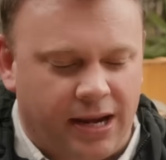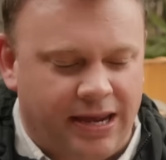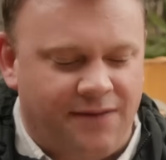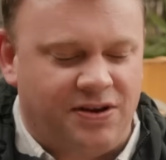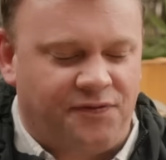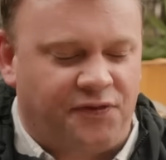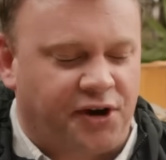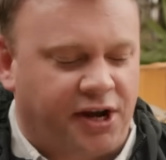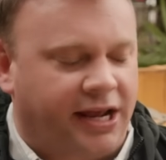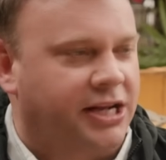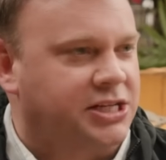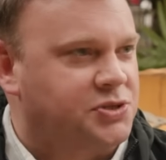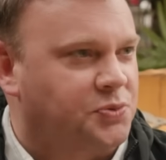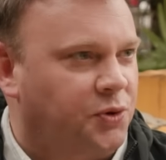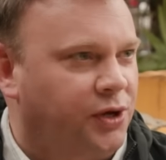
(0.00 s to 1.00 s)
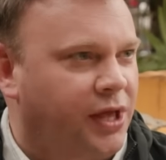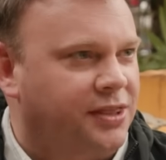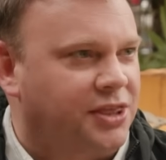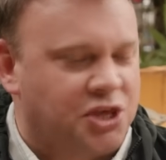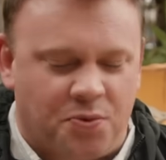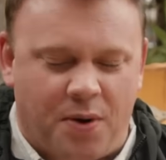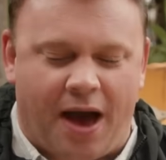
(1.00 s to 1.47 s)
Even if you're gonna get a swirl, I
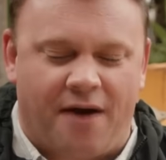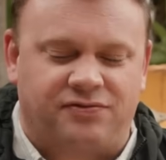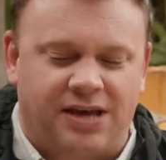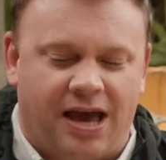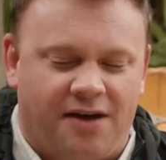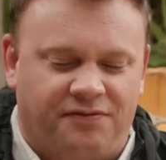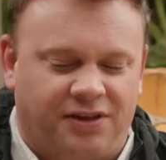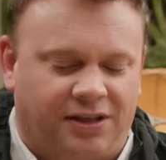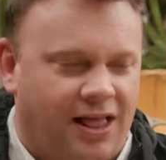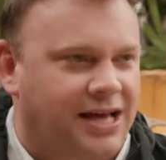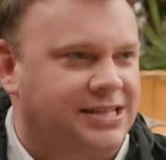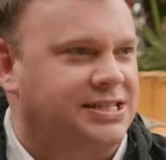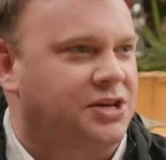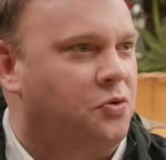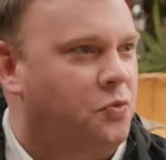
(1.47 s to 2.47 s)
think you have to have the classic